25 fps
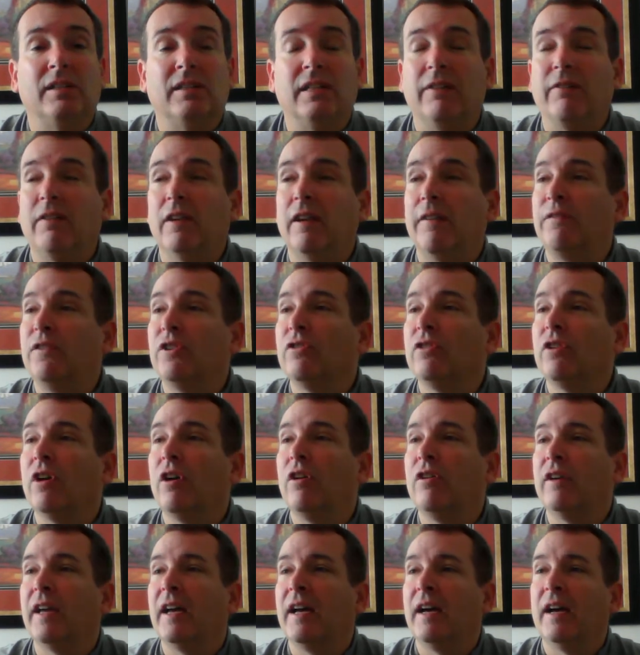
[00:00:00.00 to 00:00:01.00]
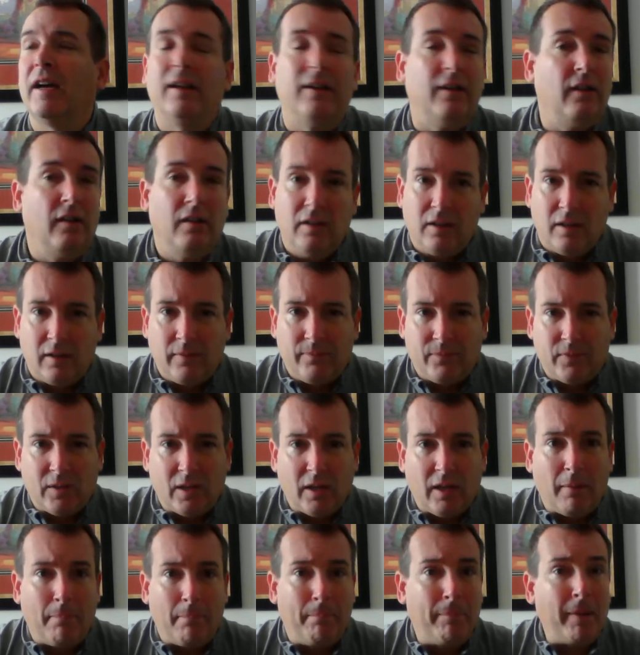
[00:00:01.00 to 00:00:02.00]
even if you go get
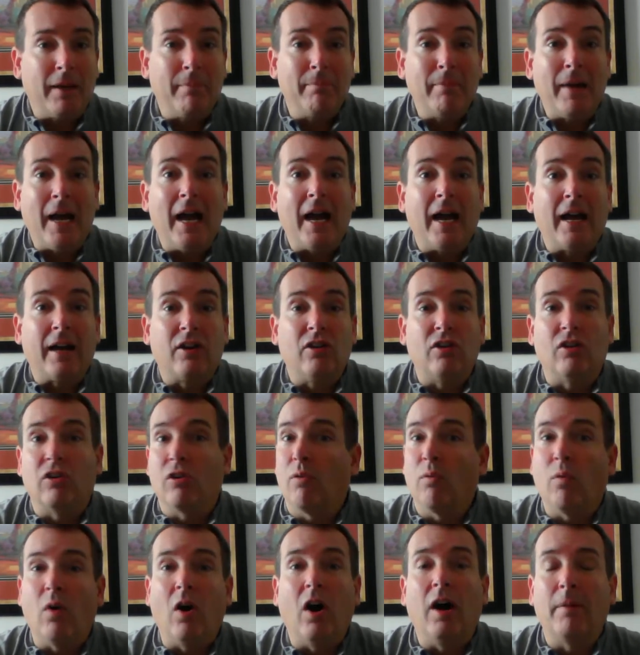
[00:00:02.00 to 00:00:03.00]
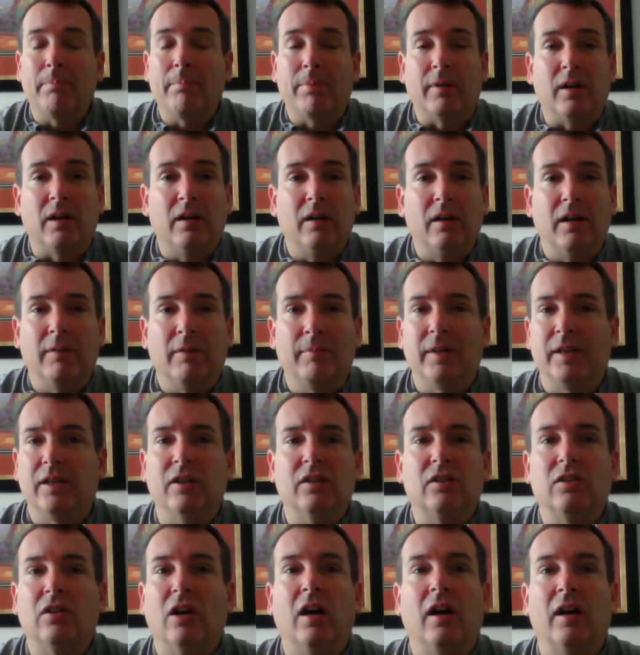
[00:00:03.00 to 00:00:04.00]
a Big Mac or a Whopper,
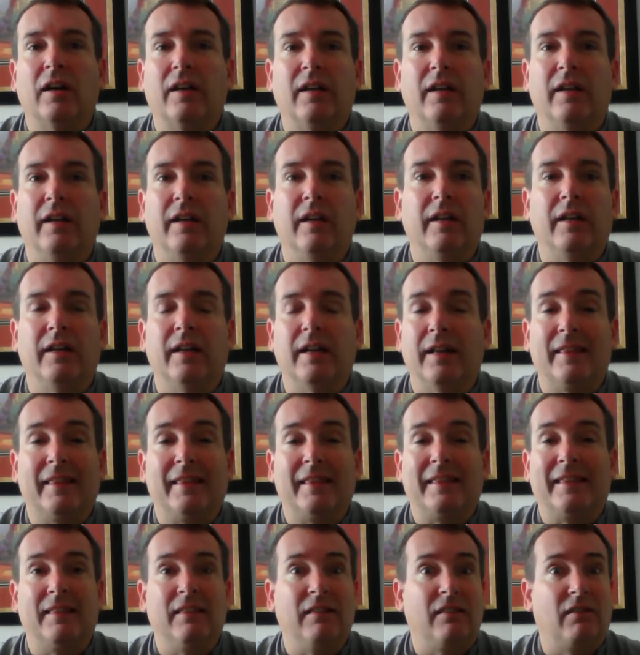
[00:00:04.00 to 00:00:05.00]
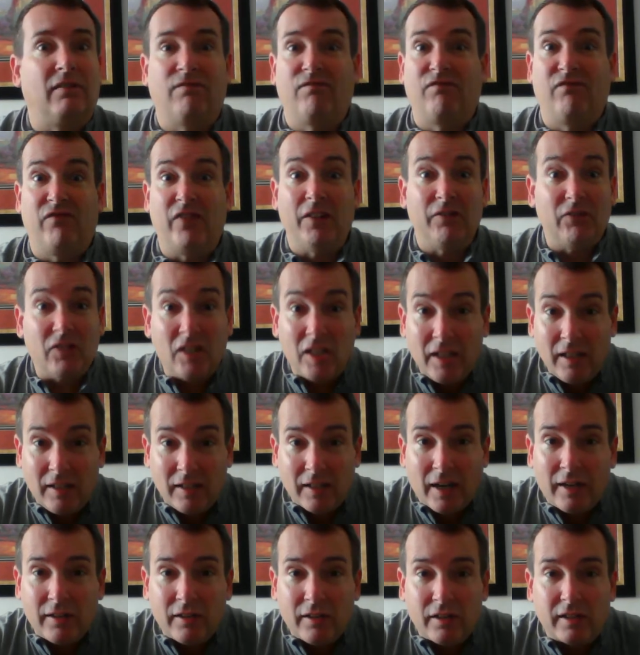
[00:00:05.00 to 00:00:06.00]
you're talking
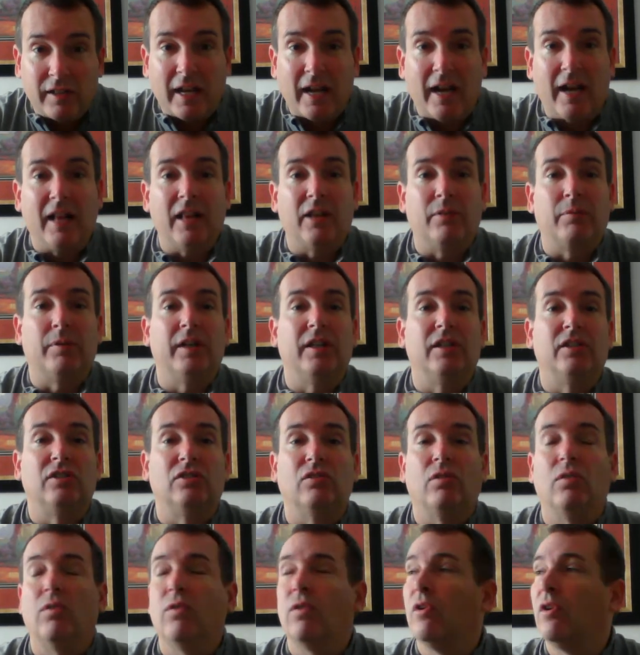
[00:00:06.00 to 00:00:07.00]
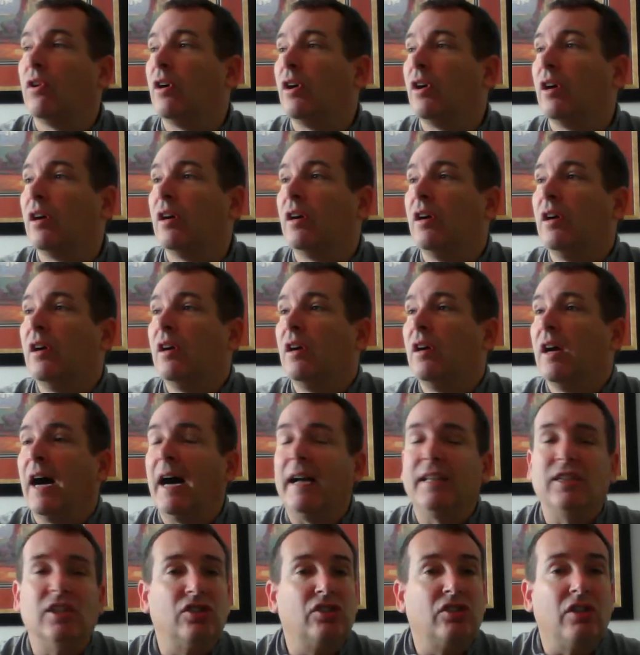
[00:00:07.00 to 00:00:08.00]
1,500 calories. Or
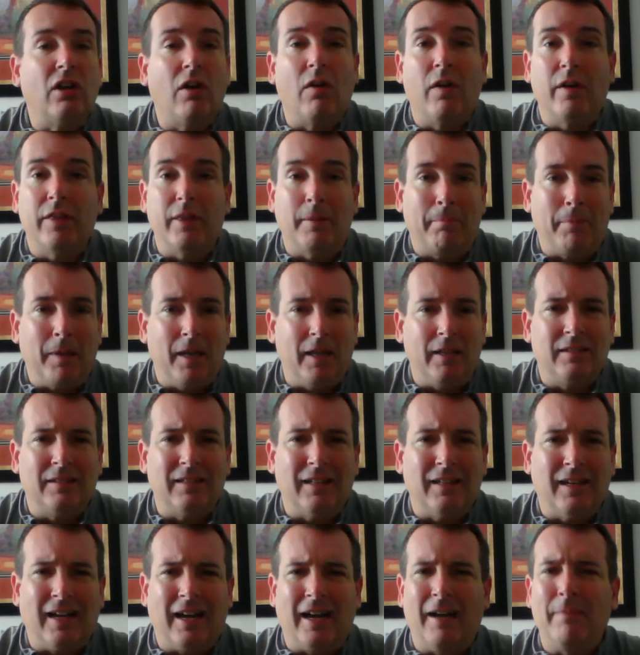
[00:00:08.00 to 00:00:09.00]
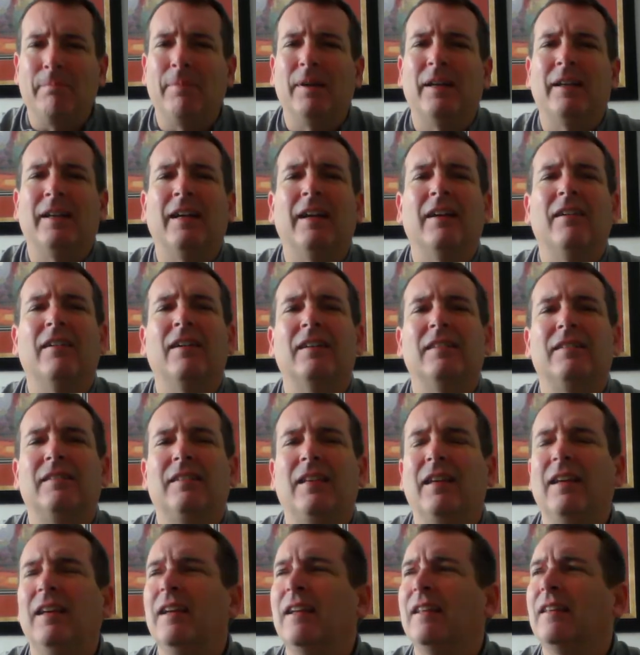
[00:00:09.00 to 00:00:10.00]
I just know on the pizza, I
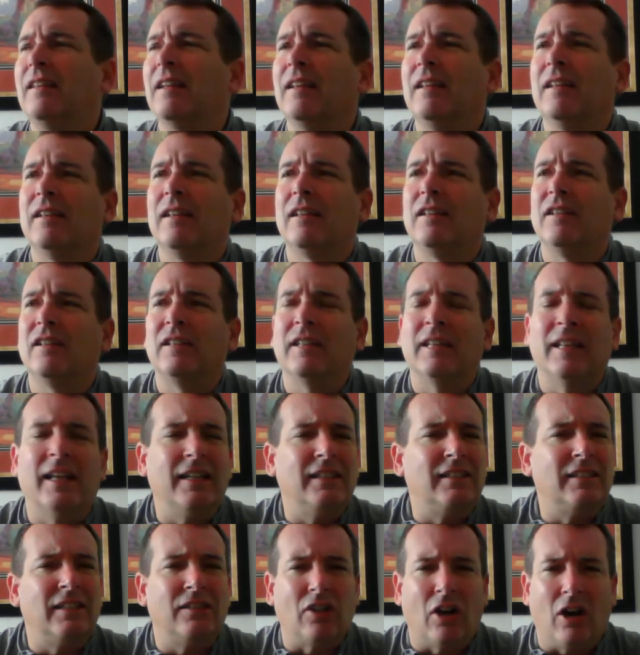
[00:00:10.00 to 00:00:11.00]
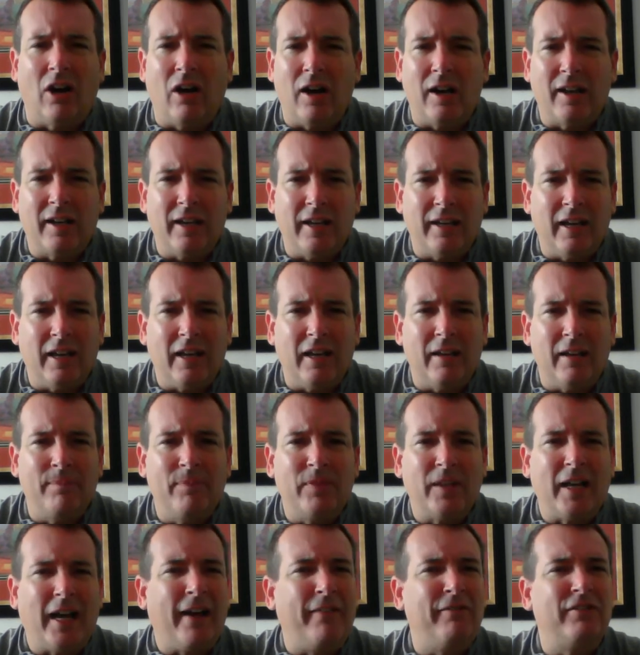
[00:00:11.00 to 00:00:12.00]
guarantee that the nights at the hockey
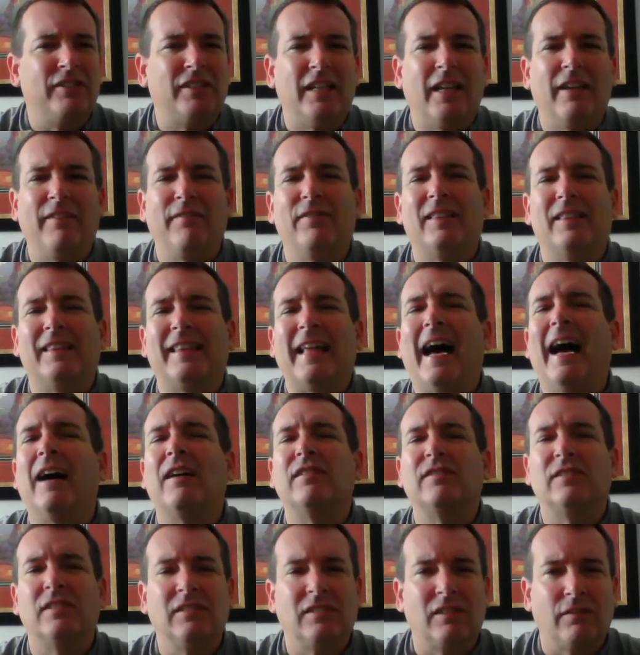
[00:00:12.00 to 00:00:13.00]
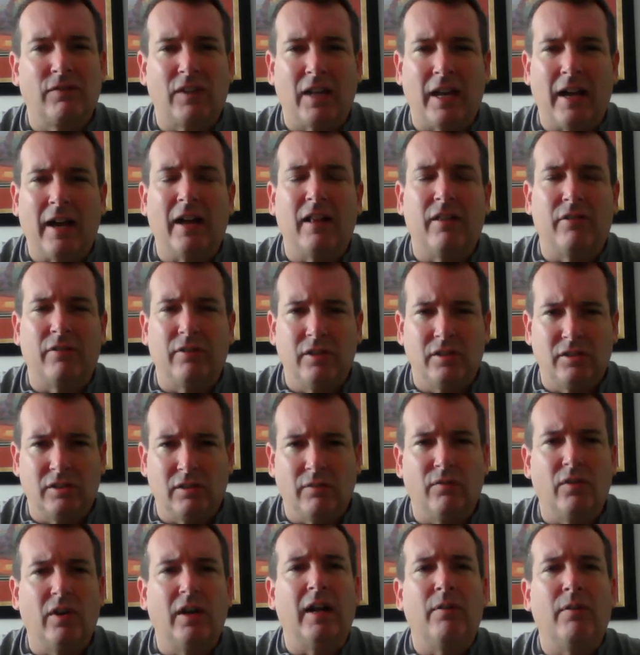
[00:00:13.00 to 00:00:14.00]
game, I've saved thousands of calories
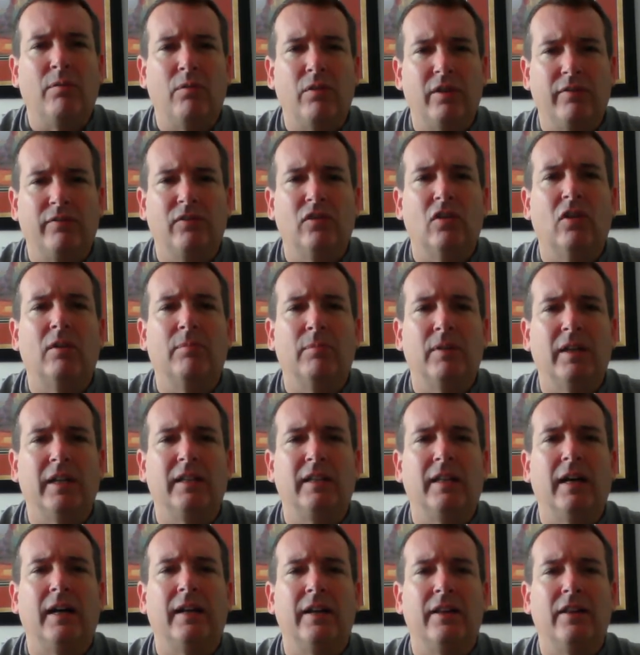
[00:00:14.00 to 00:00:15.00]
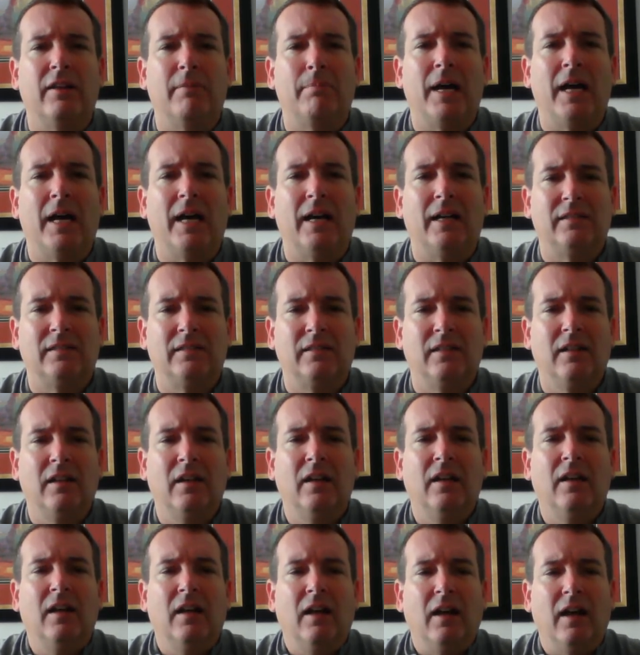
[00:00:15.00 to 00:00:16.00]
of what I would have normally done in the past.
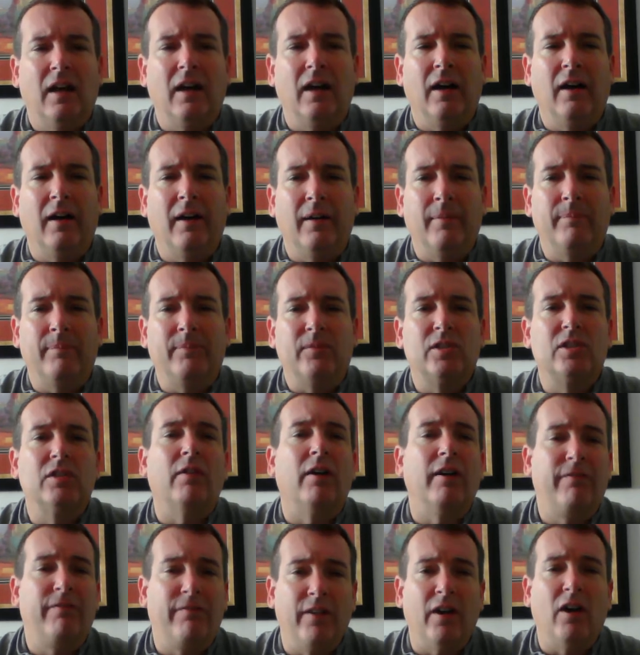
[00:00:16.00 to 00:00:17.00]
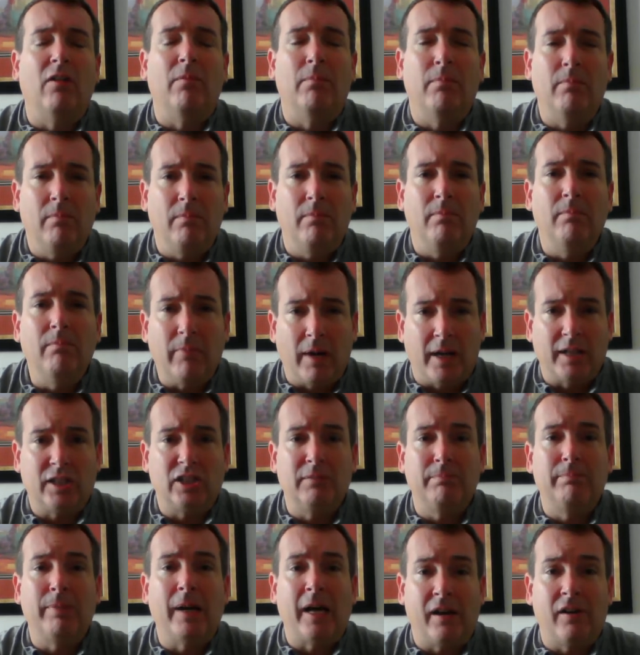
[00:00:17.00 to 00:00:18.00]
So I felt
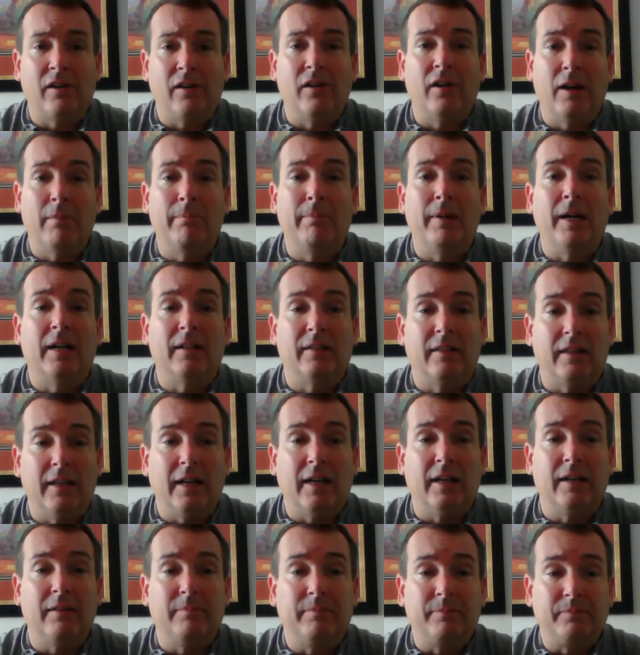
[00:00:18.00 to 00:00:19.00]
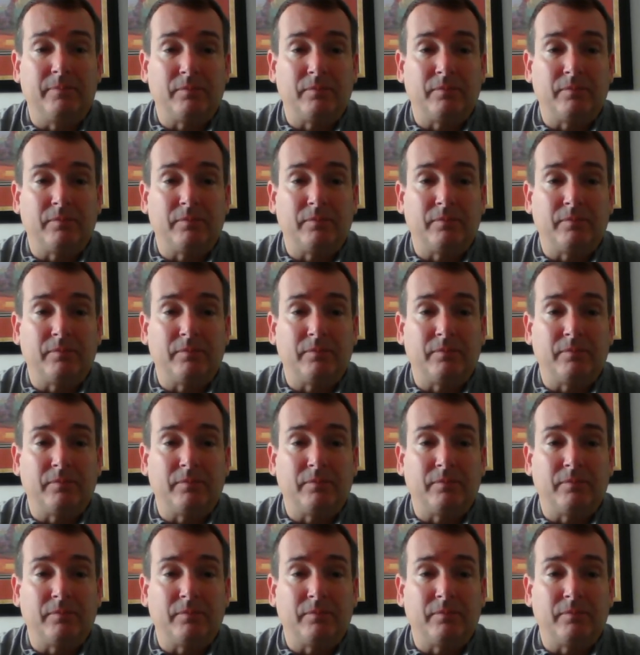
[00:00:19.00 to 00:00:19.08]
much better about that.